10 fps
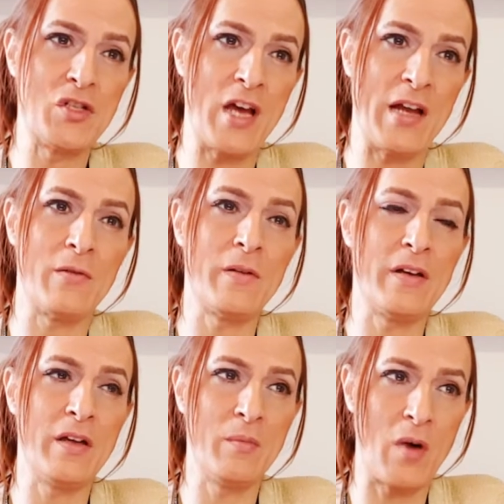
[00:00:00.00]

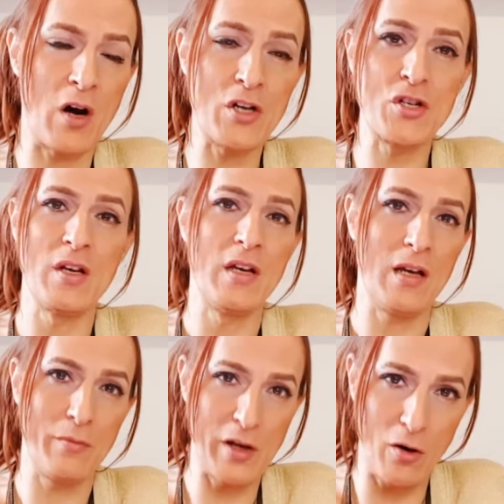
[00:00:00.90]
January and March.
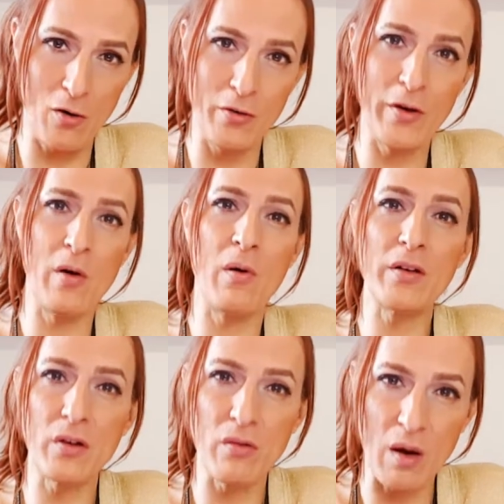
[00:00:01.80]
We all know
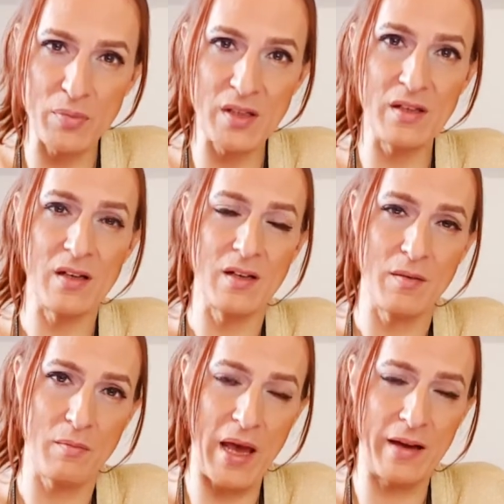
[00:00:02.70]
what erupted
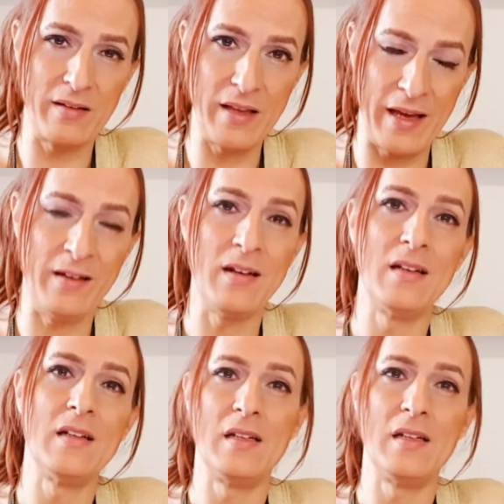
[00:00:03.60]
back then